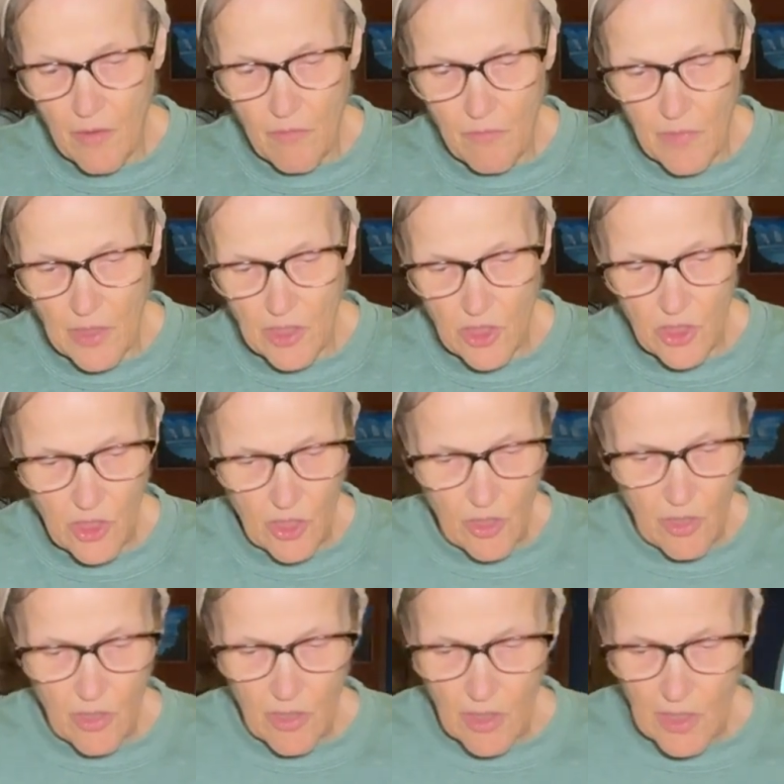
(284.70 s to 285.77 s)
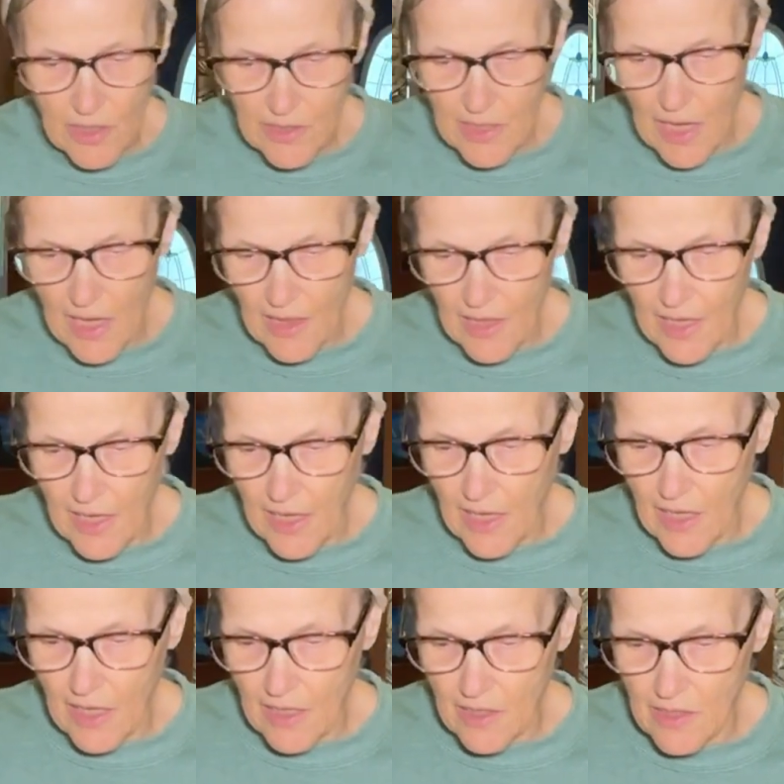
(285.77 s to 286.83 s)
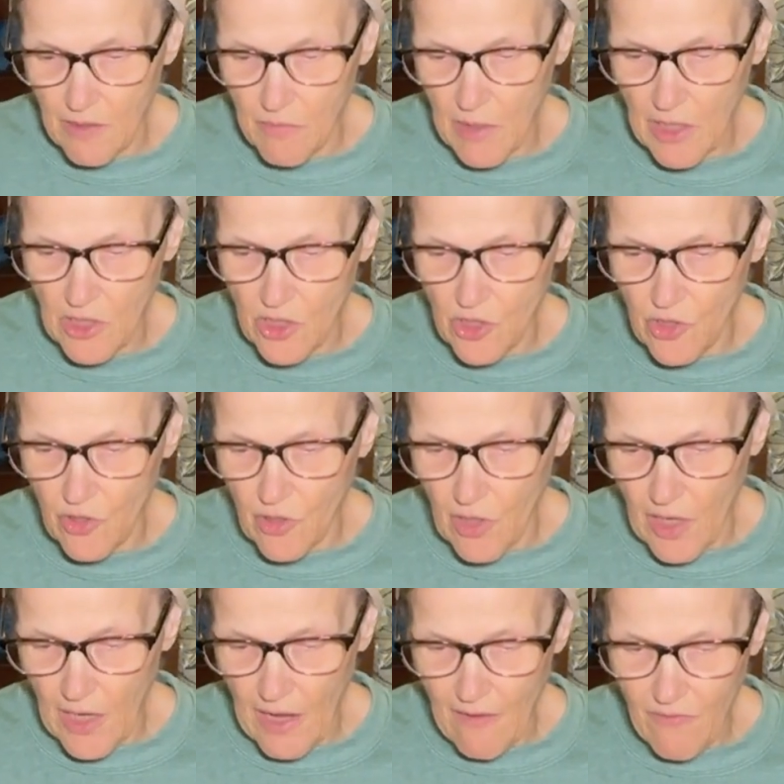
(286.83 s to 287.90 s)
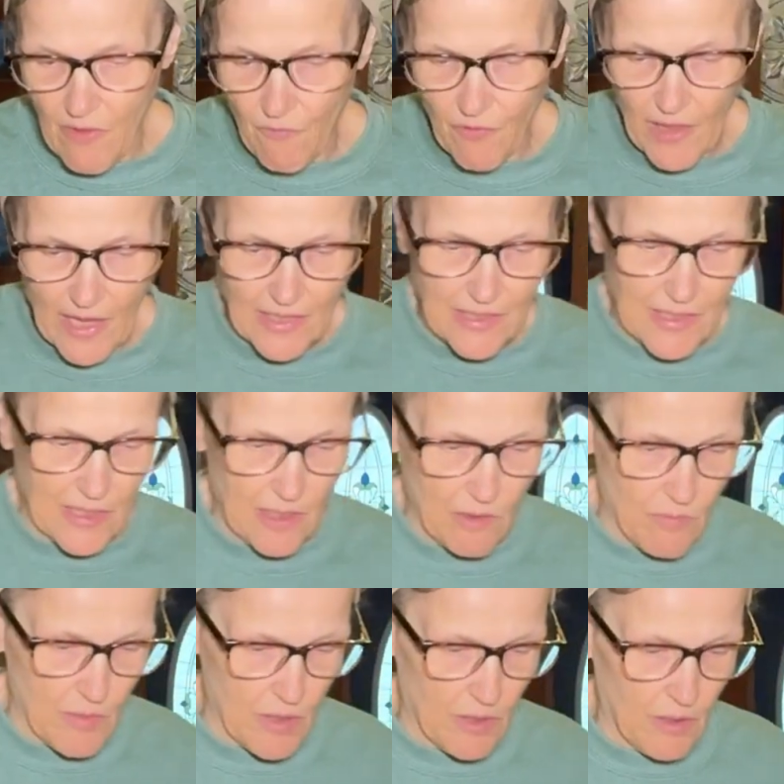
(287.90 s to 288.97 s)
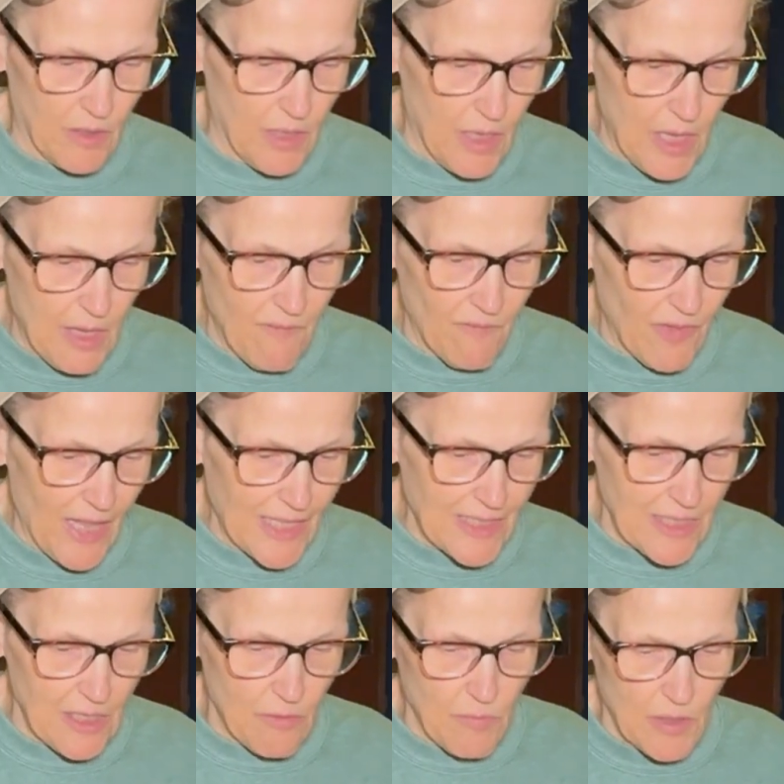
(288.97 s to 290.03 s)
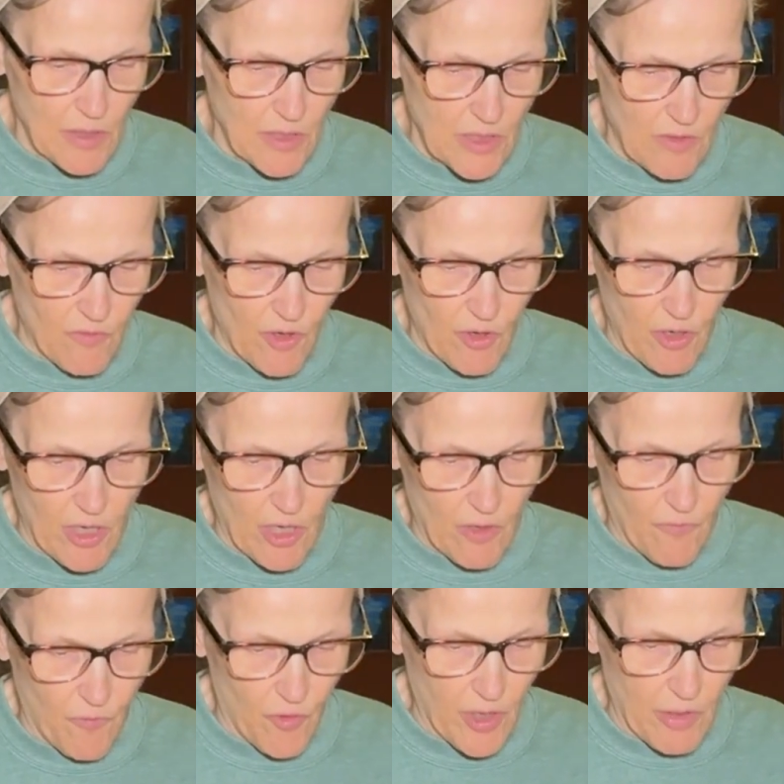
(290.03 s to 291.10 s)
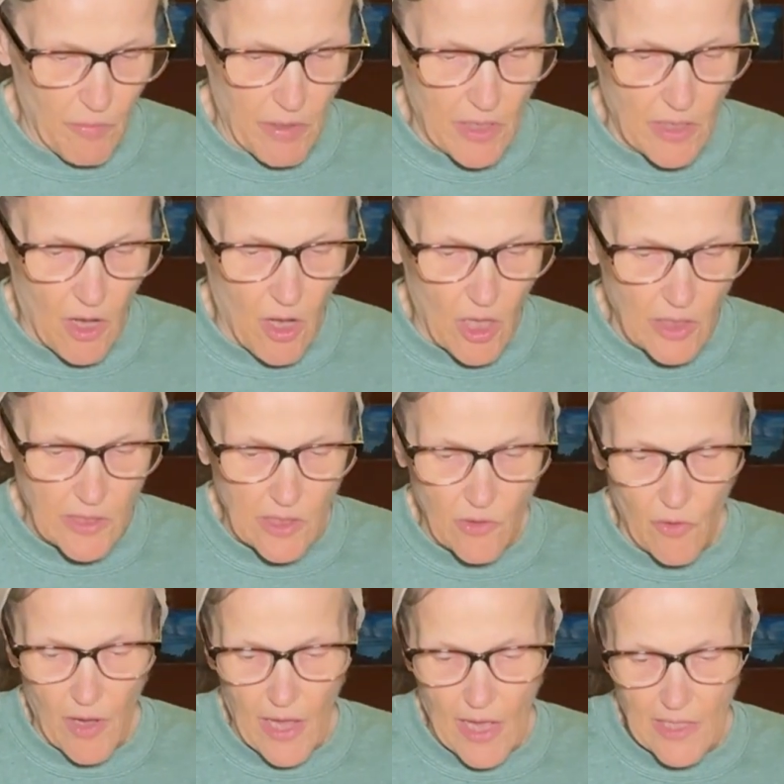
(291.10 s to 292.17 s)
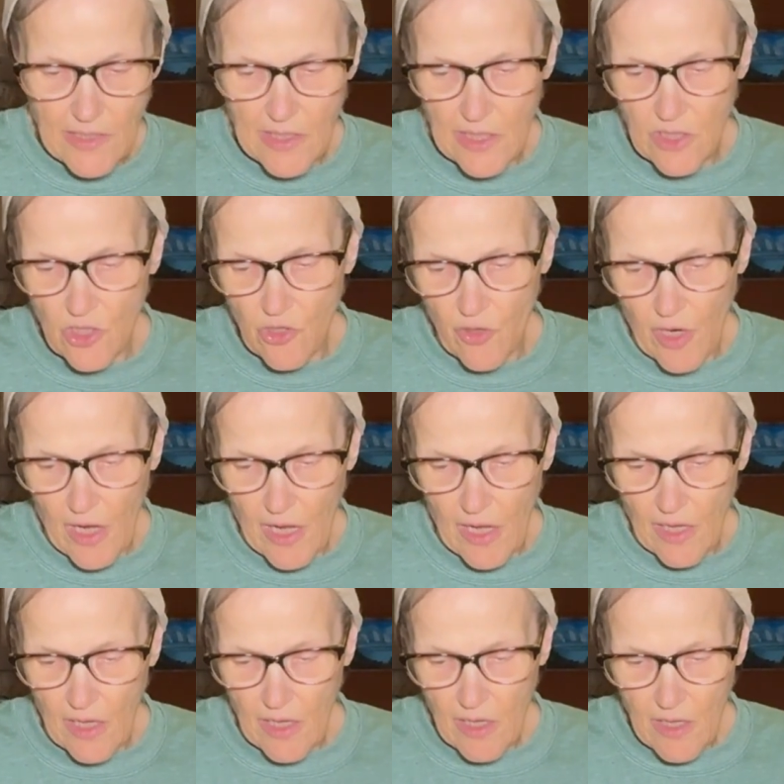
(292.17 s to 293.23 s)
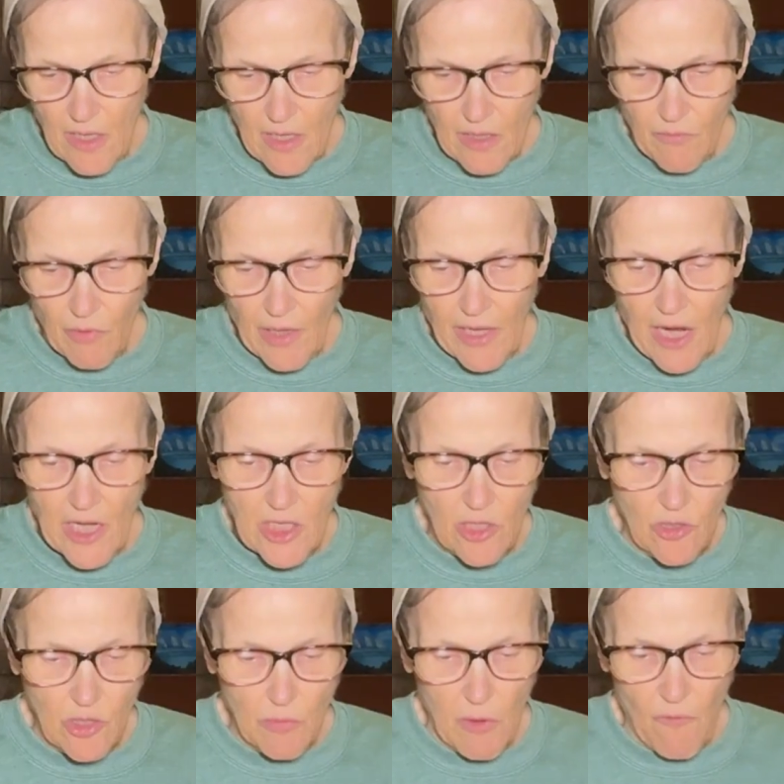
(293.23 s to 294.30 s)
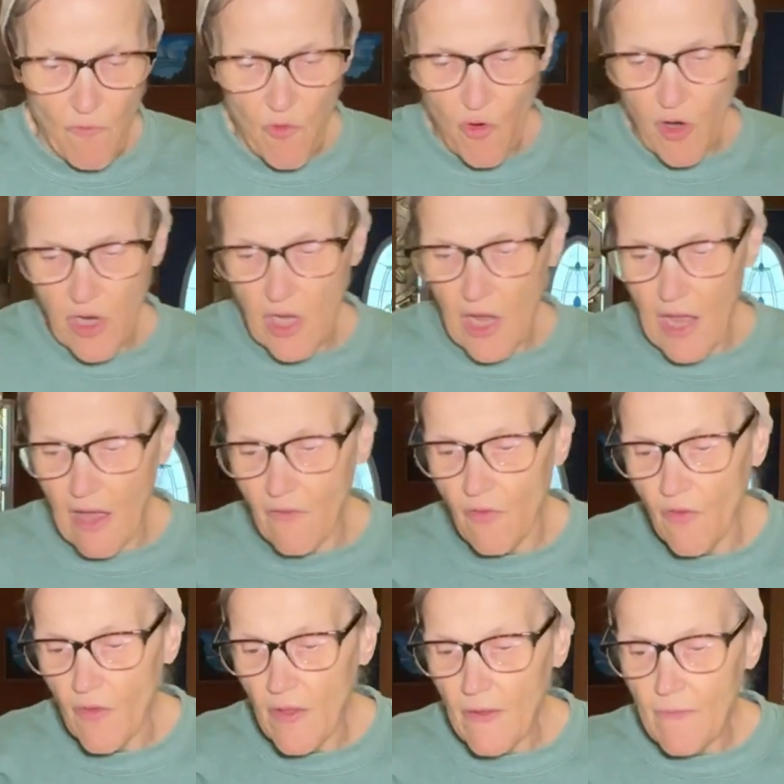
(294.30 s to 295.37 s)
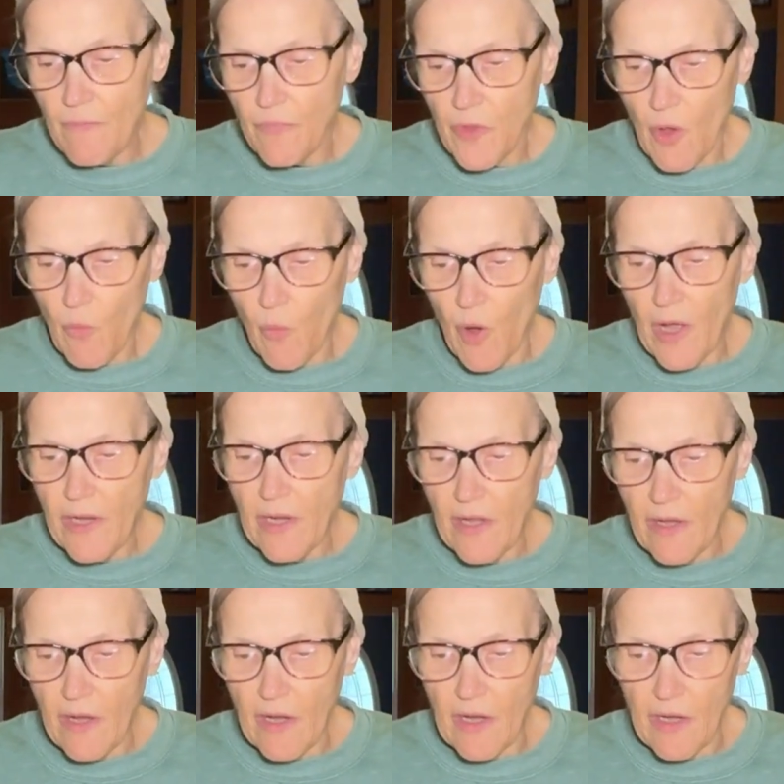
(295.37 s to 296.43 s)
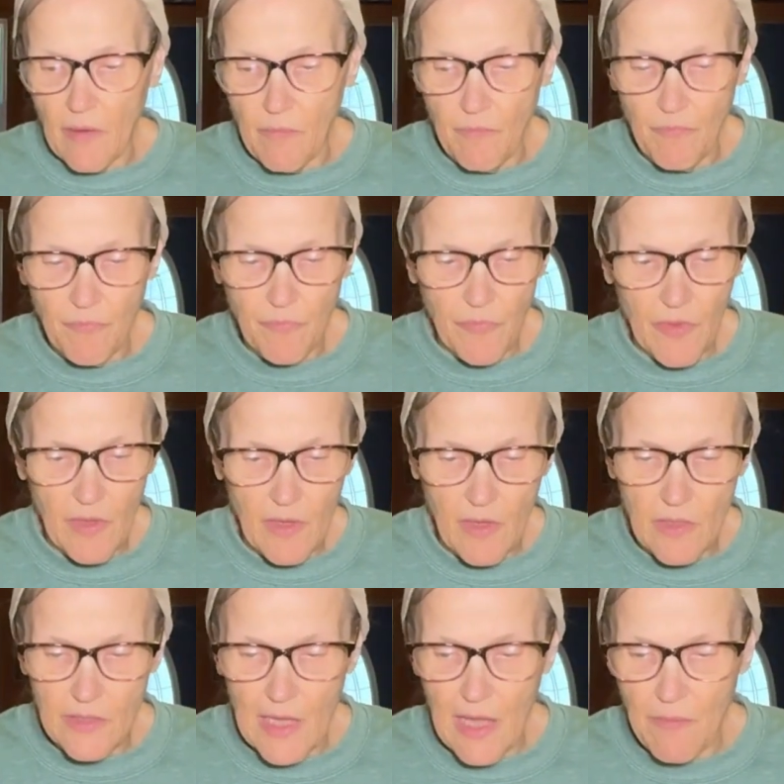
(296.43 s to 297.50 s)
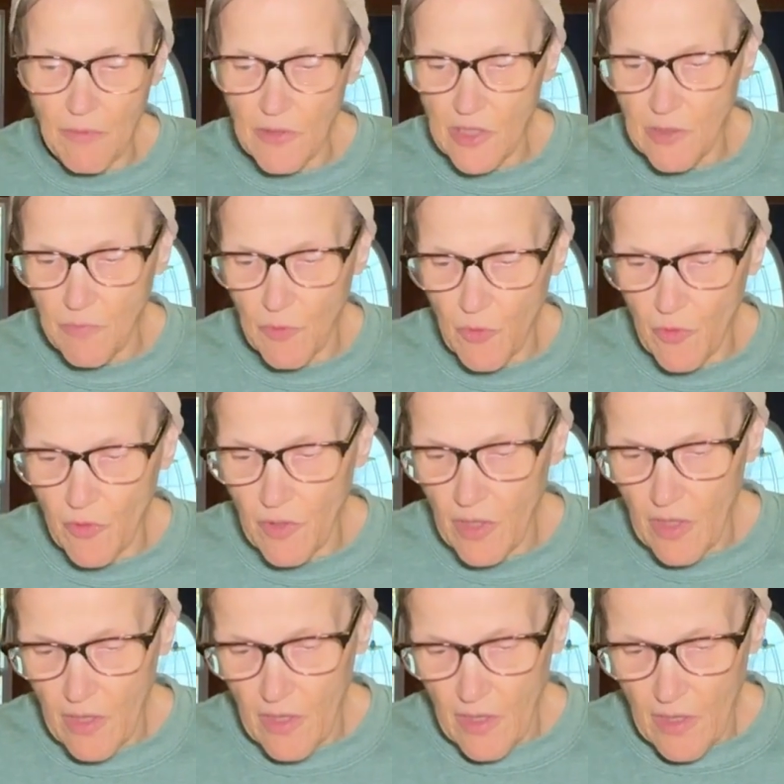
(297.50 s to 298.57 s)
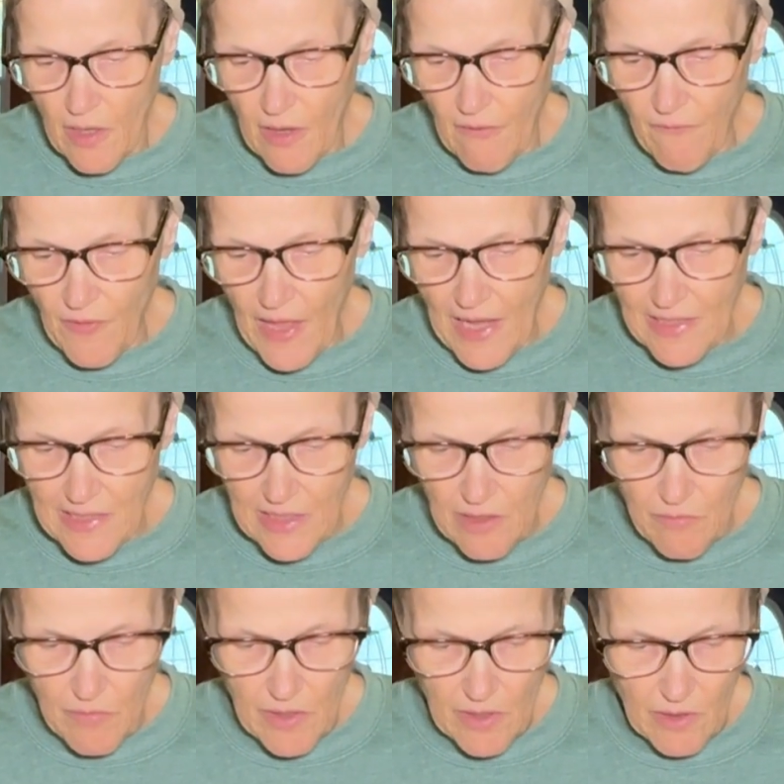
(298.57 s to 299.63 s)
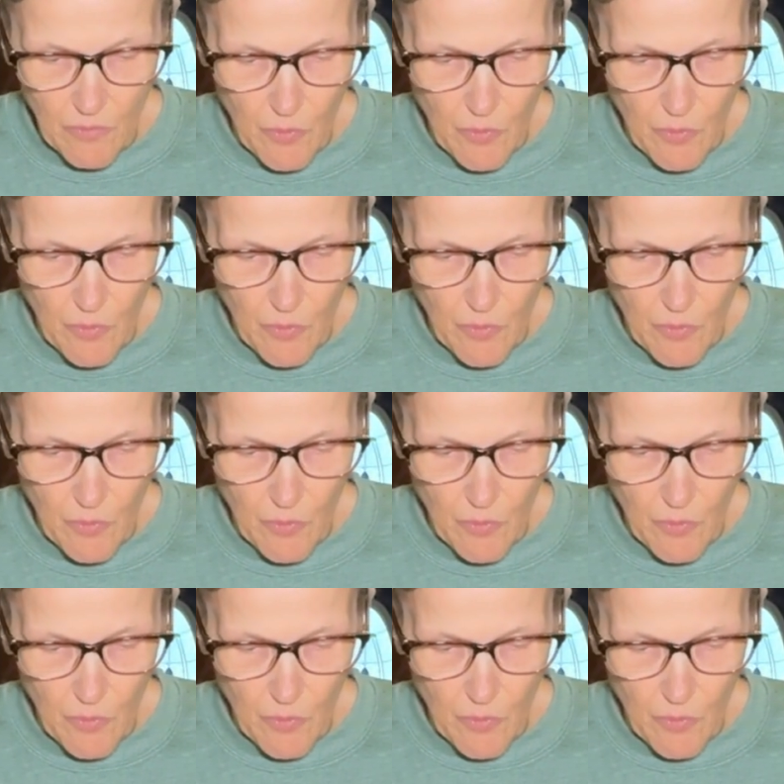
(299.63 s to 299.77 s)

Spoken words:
mixture, because I like to make sure I have the flaxseed meal. Flaxseed meal is very good for you, but it also adds as your egg. Like I told you before, you have 1 tablespoon a flaxseed meal